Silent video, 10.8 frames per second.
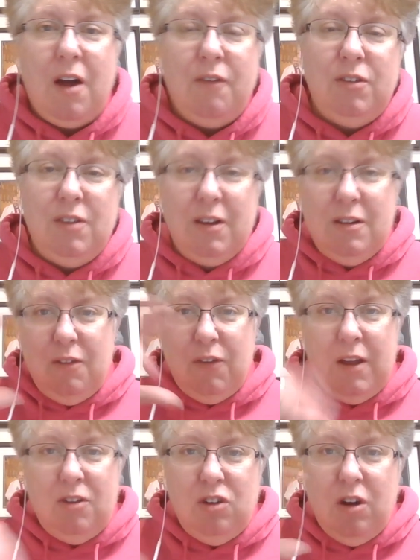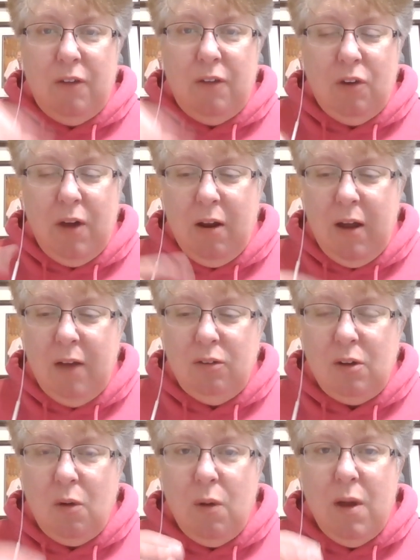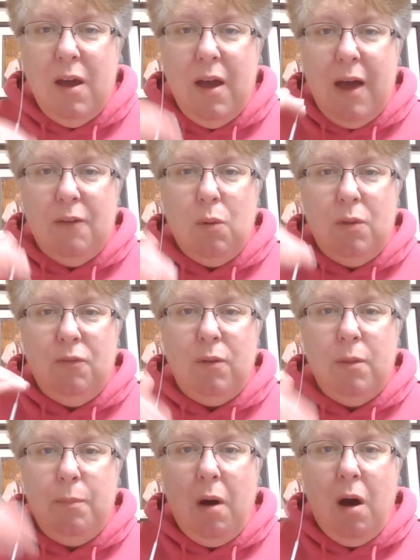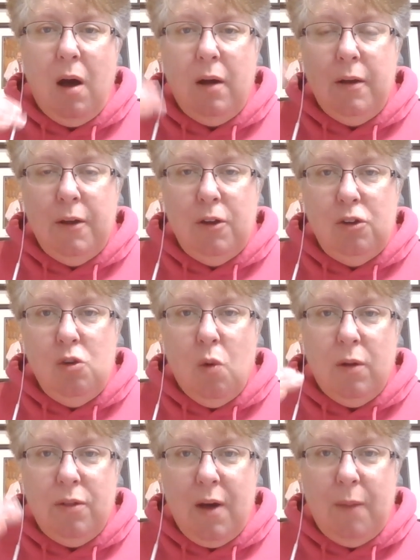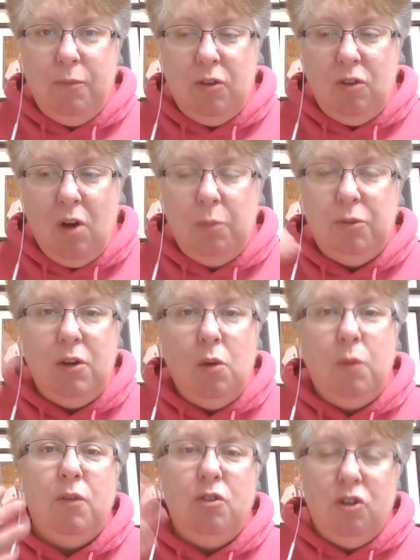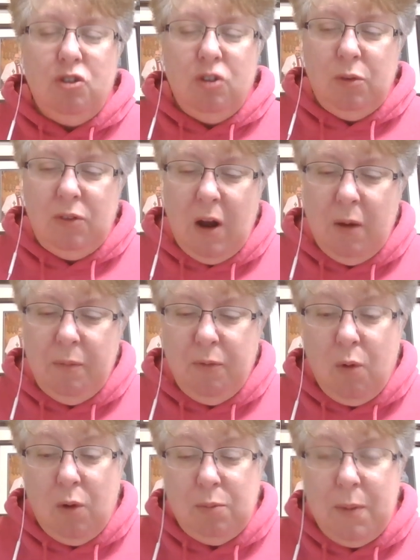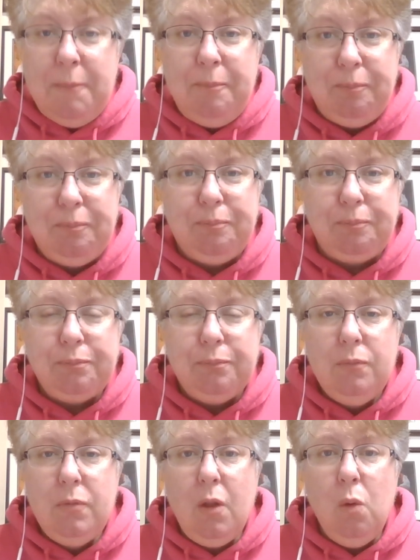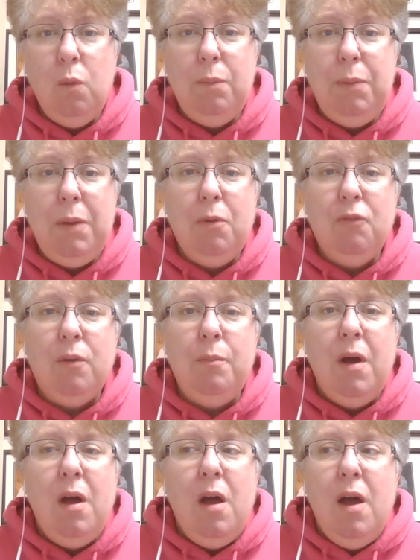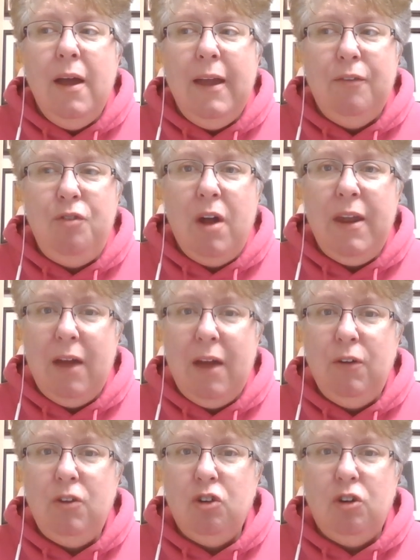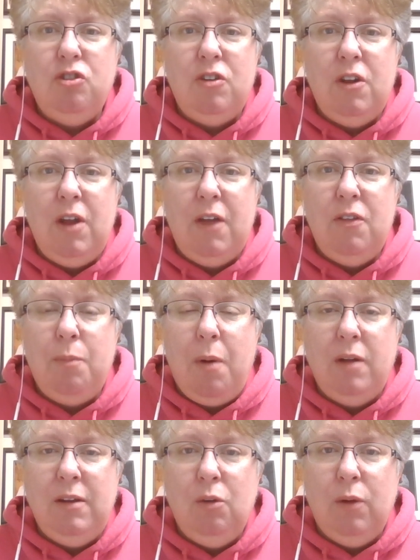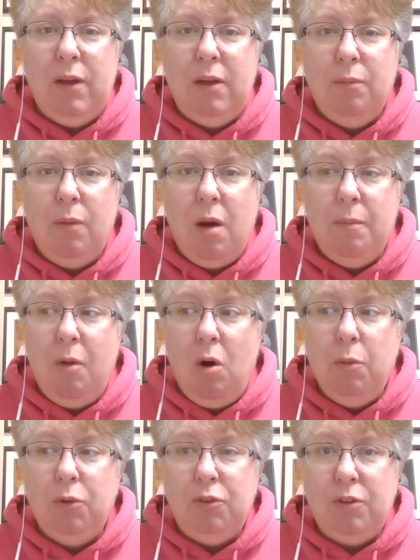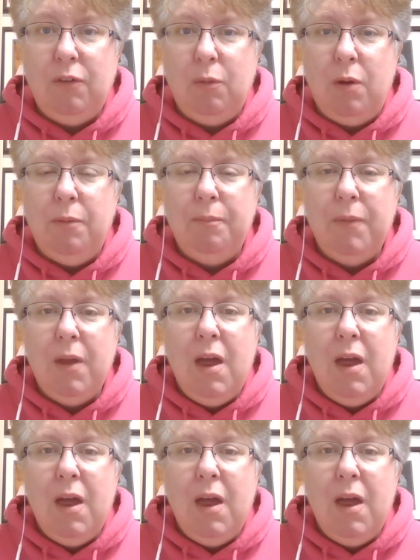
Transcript: a significant geographical area. So everyone from the PA north up to Thompson. No one from Churchill was there, of course, but we had people from, if not every church in the PA deanery, almost everyone.